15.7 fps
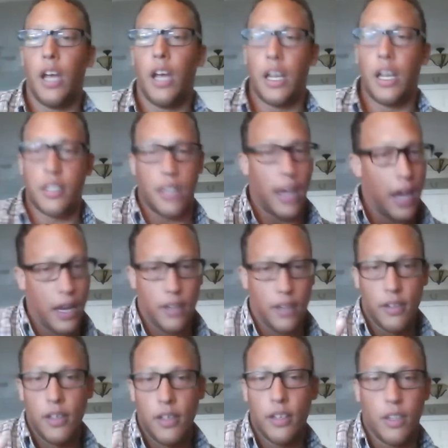I say,
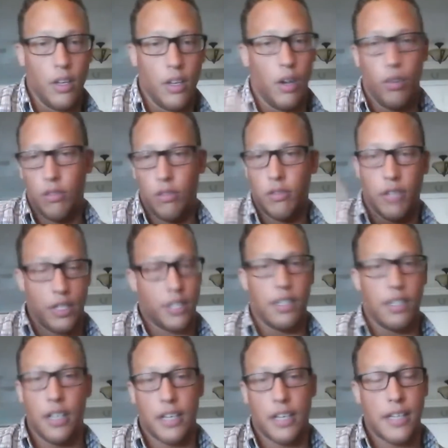hey, you know, this
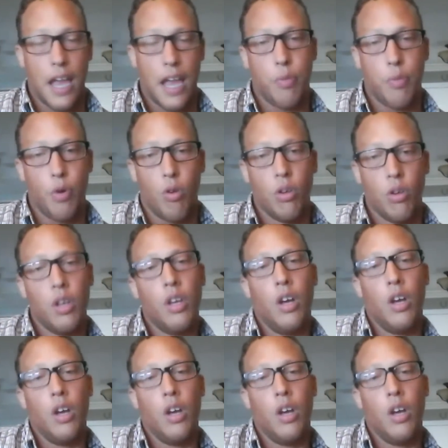is an example